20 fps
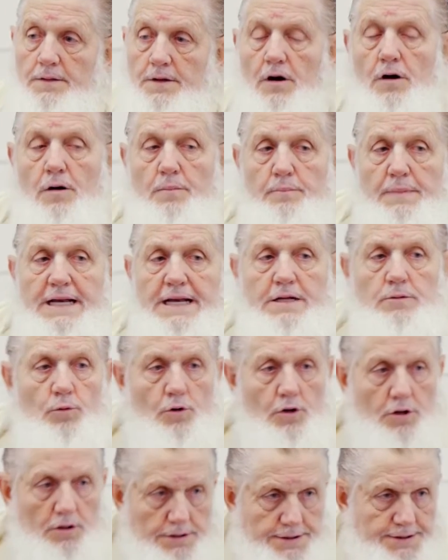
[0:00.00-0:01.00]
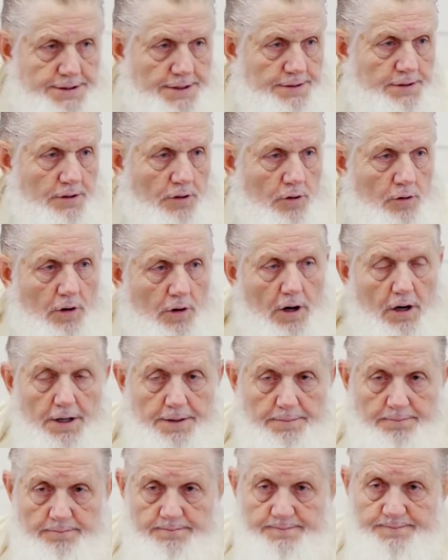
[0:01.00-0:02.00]
There are many words in the
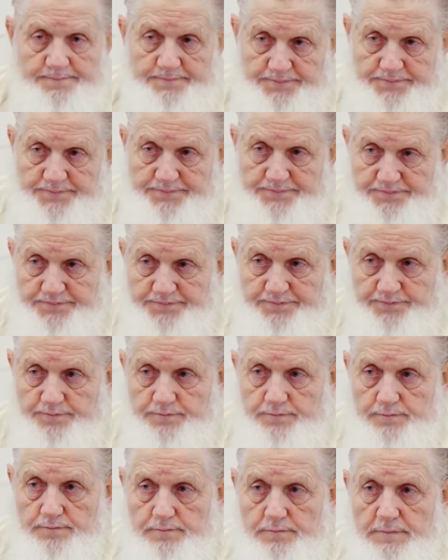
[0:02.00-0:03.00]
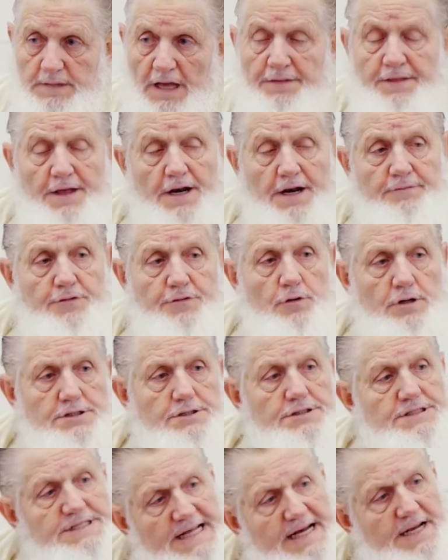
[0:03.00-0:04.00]
Qur'an that if you
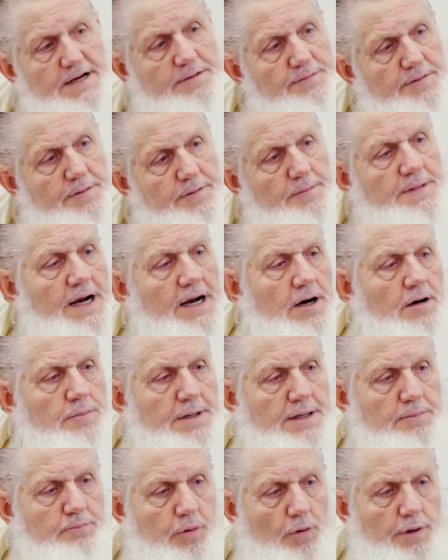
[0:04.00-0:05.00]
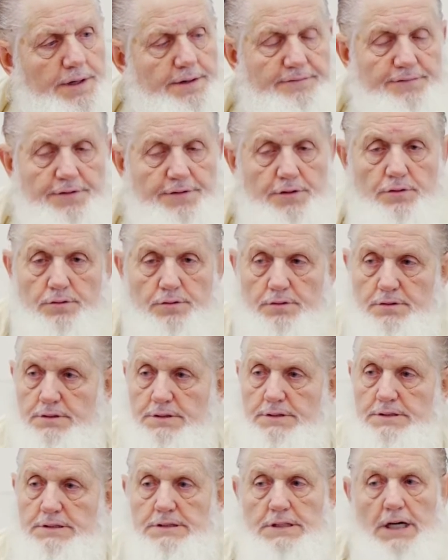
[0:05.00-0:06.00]
understand them from the Arabic point of view,
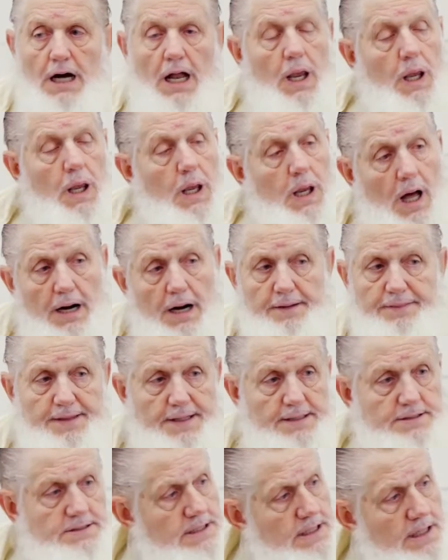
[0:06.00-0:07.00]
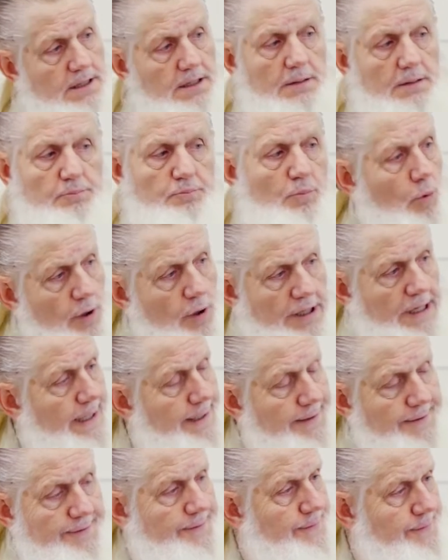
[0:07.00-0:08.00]
a lot of things get more
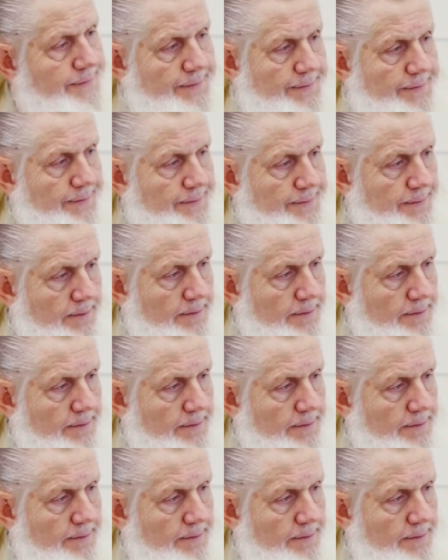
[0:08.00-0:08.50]
clear to you.